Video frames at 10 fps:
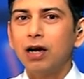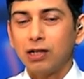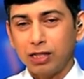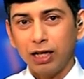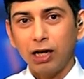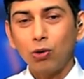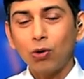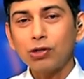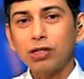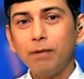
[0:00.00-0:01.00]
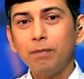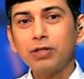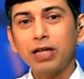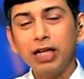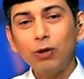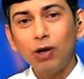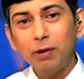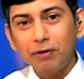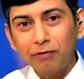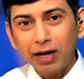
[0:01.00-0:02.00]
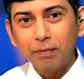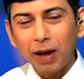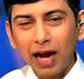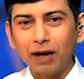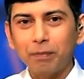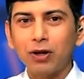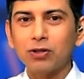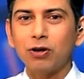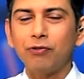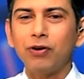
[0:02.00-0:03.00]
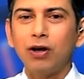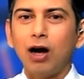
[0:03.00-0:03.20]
A single quarter's numbers can equally be very bad because of